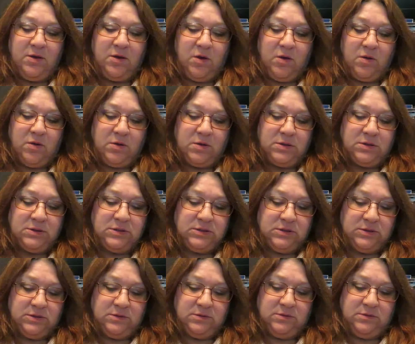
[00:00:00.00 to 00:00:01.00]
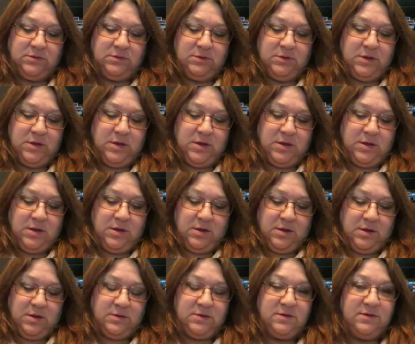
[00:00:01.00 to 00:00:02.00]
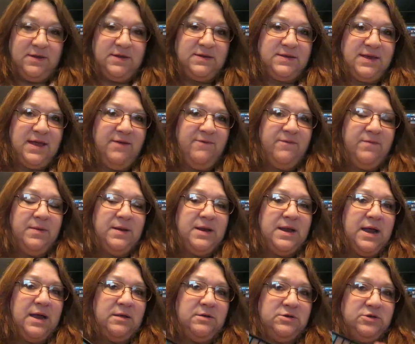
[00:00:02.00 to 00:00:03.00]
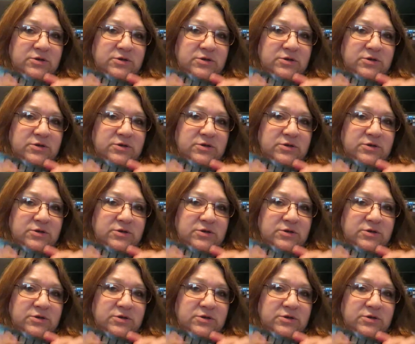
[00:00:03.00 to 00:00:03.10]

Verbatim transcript: golds. So this came from the Dollar